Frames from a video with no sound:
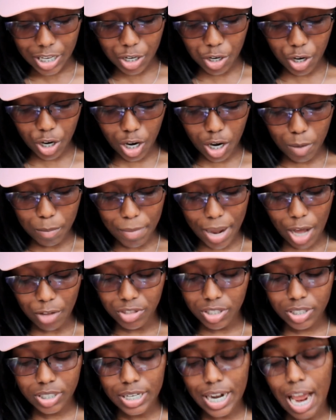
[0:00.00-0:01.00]
Your
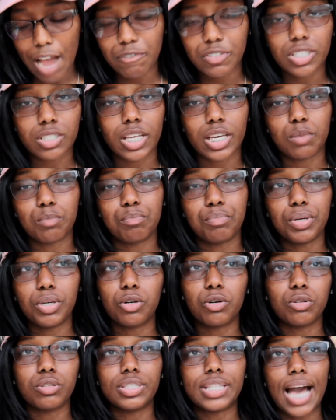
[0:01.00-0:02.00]
mouth is gonna have to like
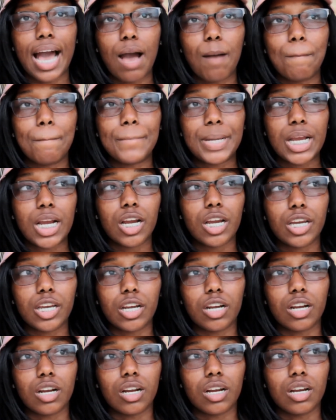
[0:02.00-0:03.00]
build that
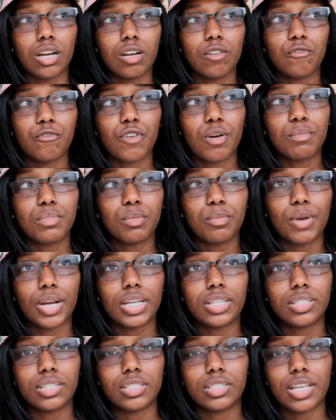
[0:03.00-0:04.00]
barrier from the
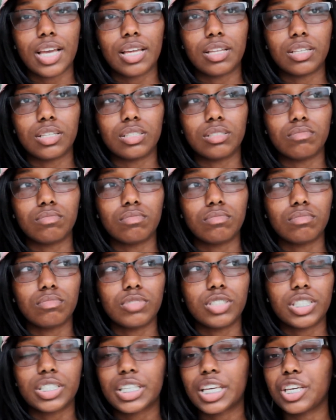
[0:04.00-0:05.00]
braces and
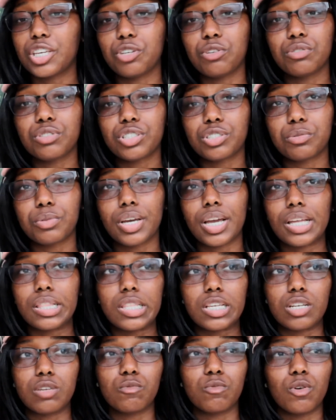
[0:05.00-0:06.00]
just get used to it,
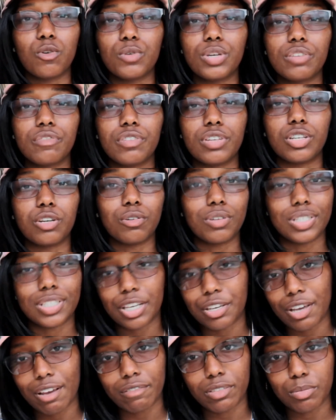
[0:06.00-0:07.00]
and then you won't even notice
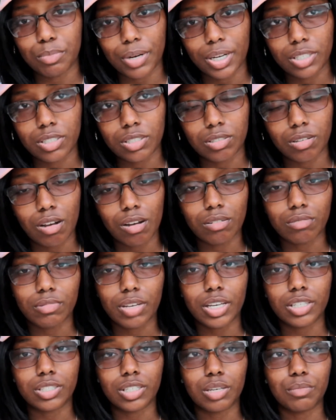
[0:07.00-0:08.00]
that you have the braces on.
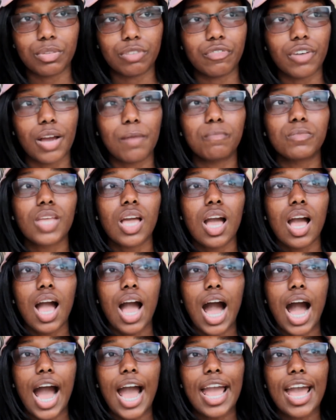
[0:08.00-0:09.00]
It's gonna be fine.
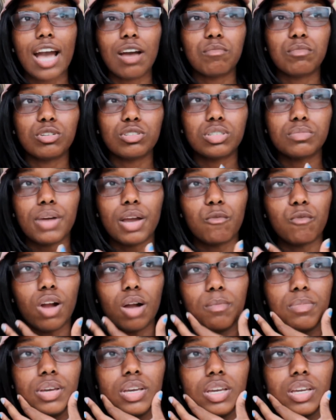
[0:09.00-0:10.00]
I have most of my
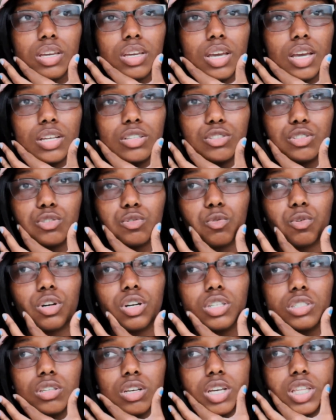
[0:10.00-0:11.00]
rubbing and
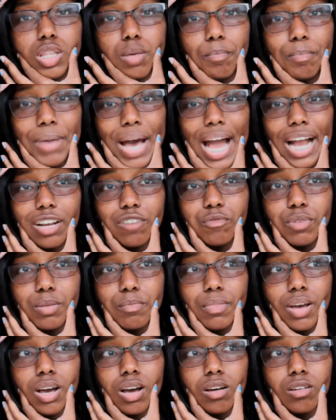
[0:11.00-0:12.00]
sores in the back of
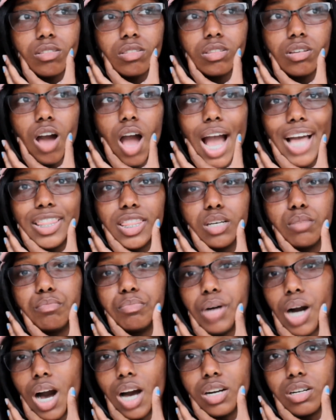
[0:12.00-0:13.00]
my mouth at the
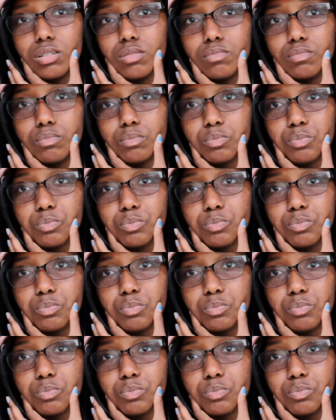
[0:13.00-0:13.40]
bottom.